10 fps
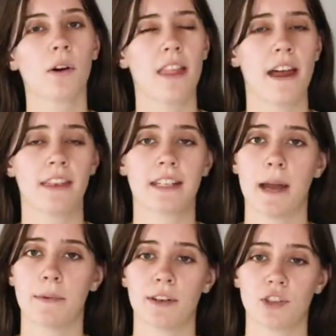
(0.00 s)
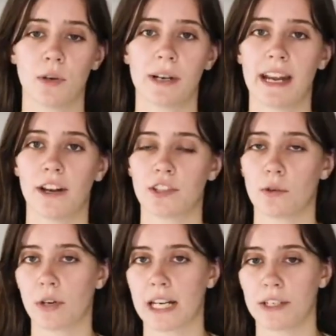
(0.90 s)
or a lot of the time it'll show a
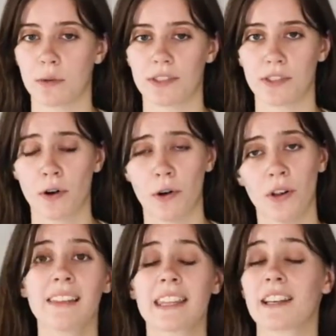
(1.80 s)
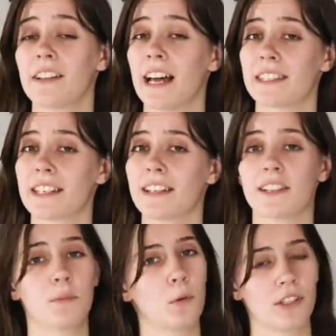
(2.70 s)
character working towards a goal example, like the
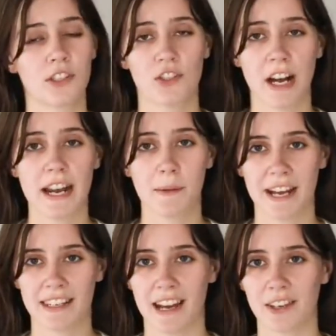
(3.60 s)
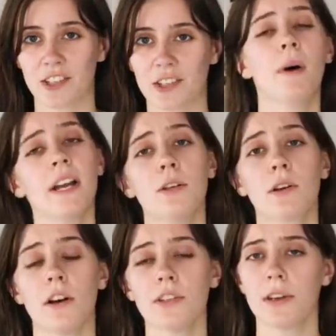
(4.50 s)
classic sports training montage, but you
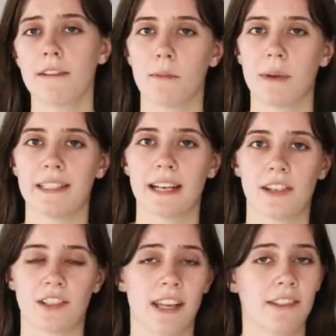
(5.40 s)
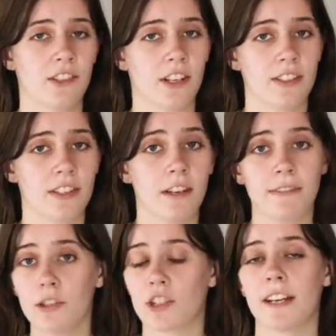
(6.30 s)
could also have a montage that's just a
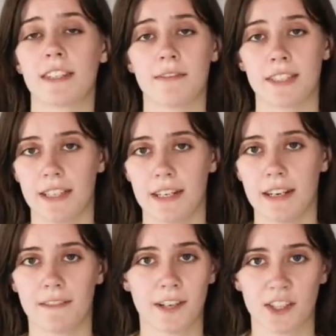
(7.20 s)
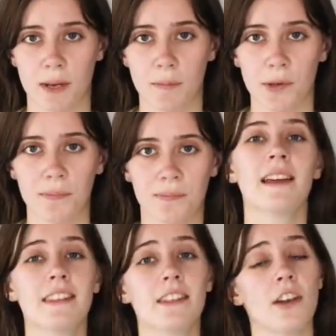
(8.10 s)
few shots of a city, for example.
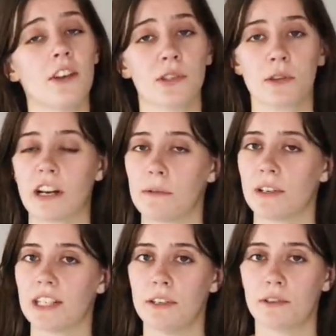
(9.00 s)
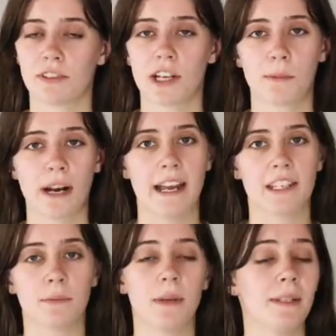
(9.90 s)
This is also a great one to use for your
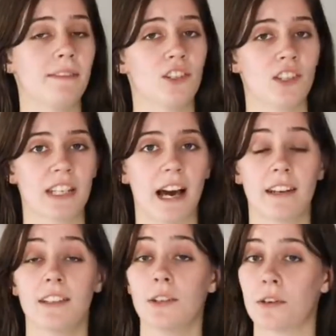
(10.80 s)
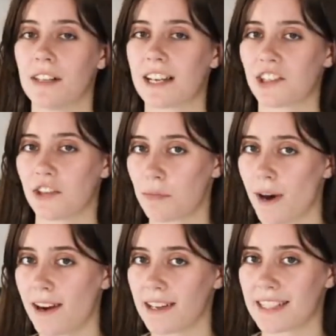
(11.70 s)
brand. Maybe if you just got a new collection of
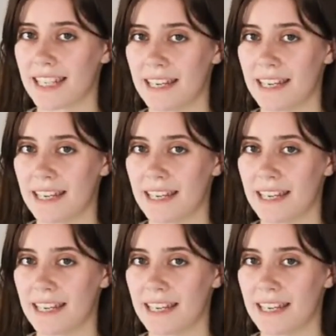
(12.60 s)
products